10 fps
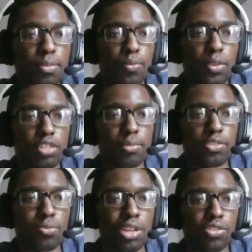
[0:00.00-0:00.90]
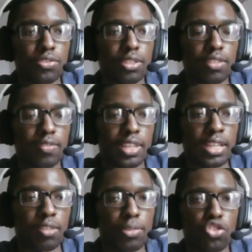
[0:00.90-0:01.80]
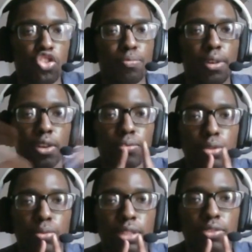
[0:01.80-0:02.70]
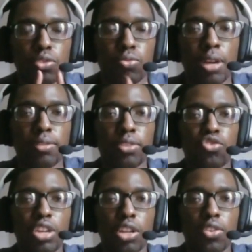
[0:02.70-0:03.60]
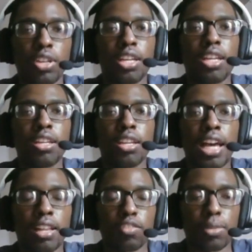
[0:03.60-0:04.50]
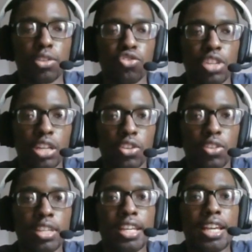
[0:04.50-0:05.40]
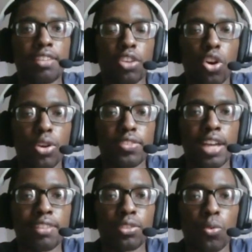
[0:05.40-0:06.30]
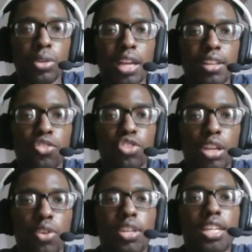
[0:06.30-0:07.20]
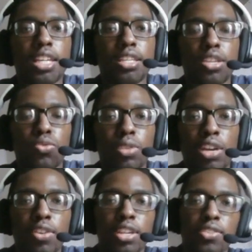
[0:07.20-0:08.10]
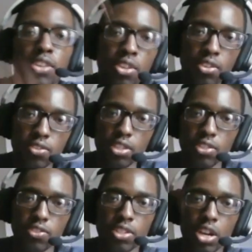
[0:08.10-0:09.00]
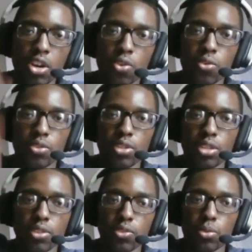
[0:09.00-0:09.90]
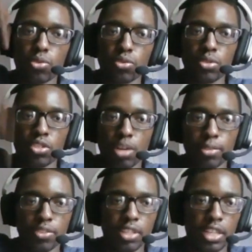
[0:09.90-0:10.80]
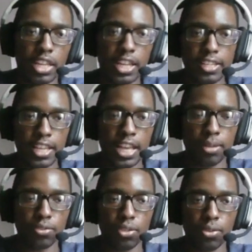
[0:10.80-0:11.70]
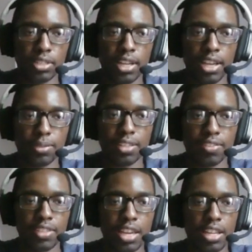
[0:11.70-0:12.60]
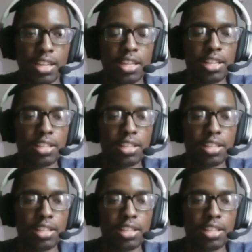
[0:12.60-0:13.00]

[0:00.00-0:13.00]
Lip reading: before we commence direction to this video, make sure you pause real quick and subscribe to his channel, Alex Spider's channel. As always, guys, I'm going to add his channel in the usual areas, DCO, in the description, comments, and the outro. And guys, with that said,